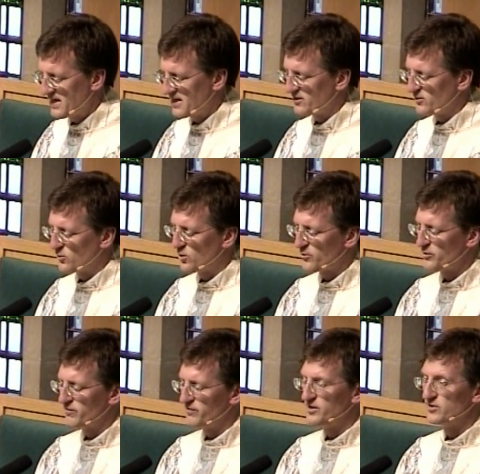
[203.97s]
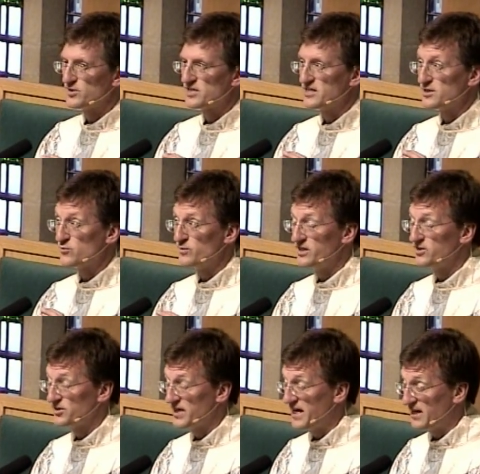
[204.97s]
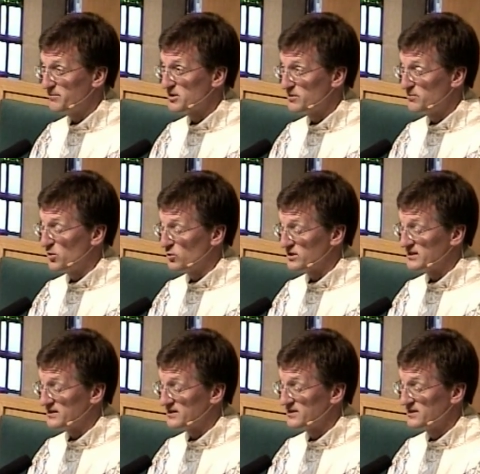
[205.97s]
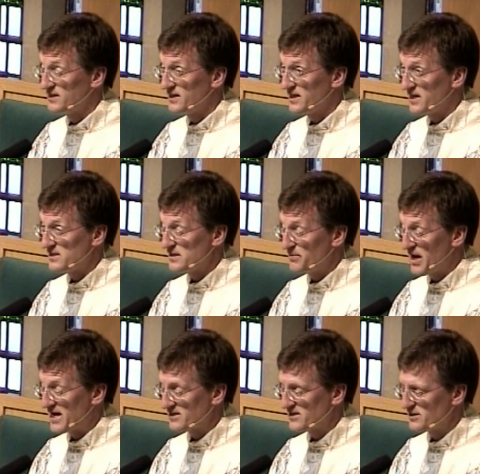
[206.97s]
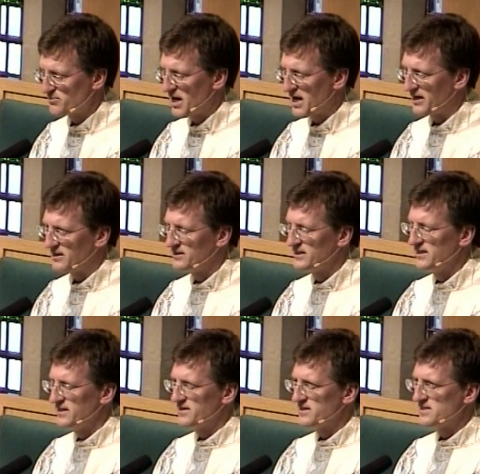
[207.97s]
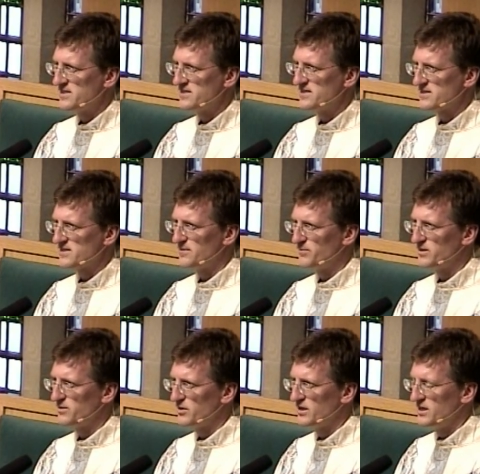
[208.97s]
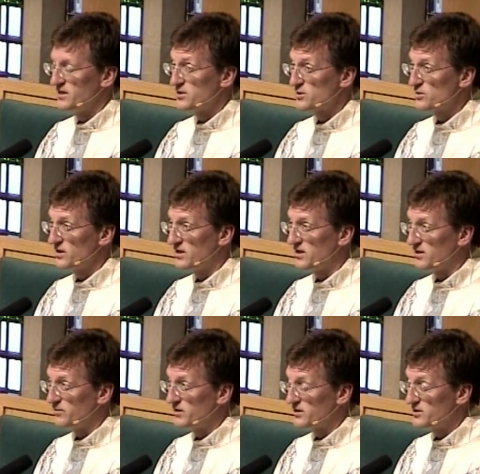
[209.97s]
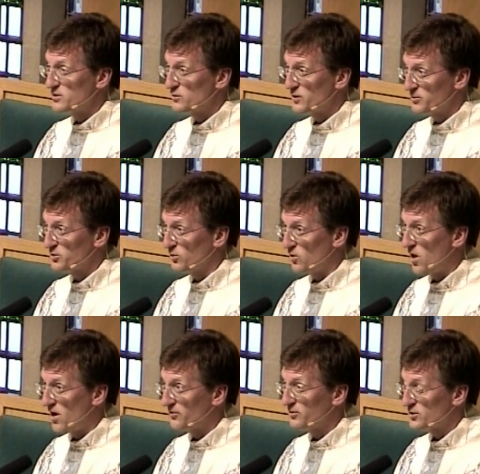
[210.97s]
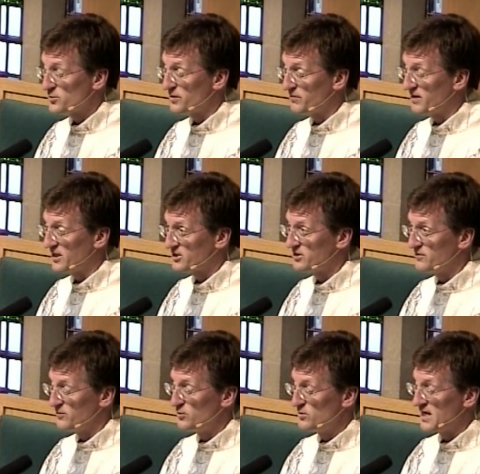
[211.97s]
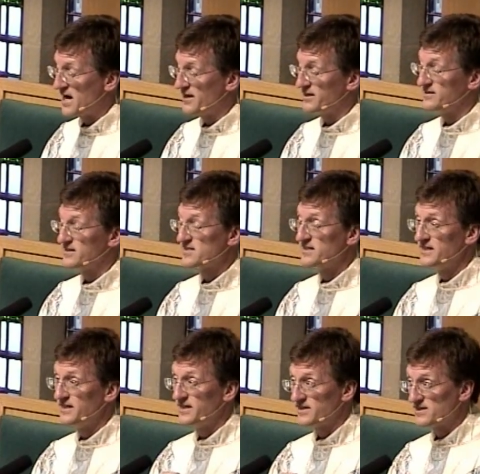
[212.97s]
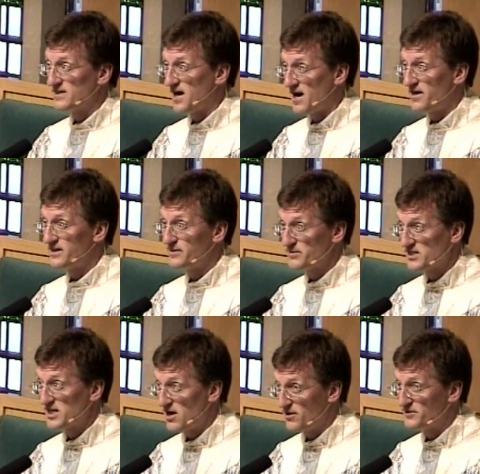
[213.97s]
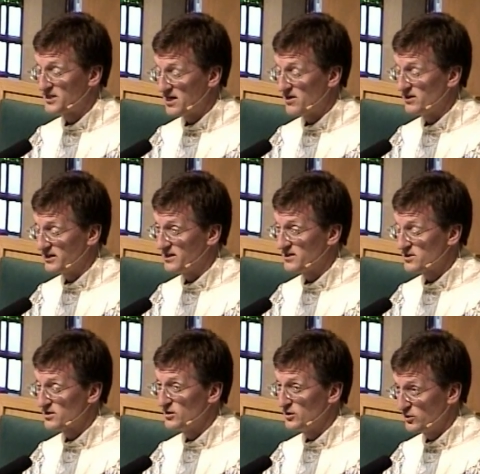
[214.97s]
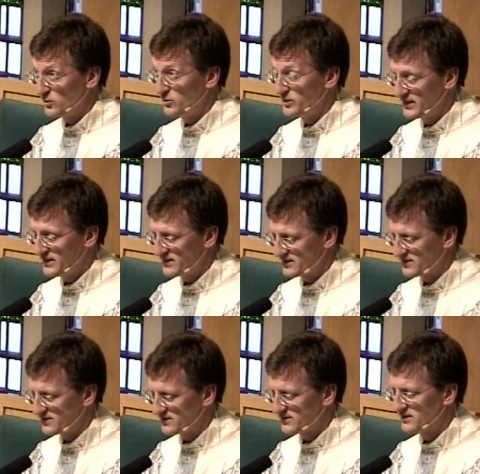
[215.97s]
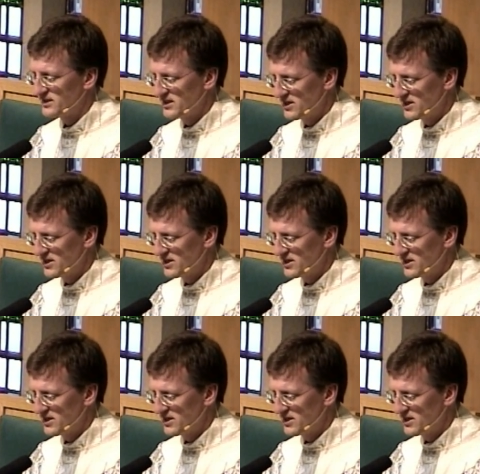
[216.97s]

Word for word: And the Lord reveals his real name to Moses as he passes by. This isn't some uh, scriptural author's reflection of who God is, it's God Himself telling us who He is.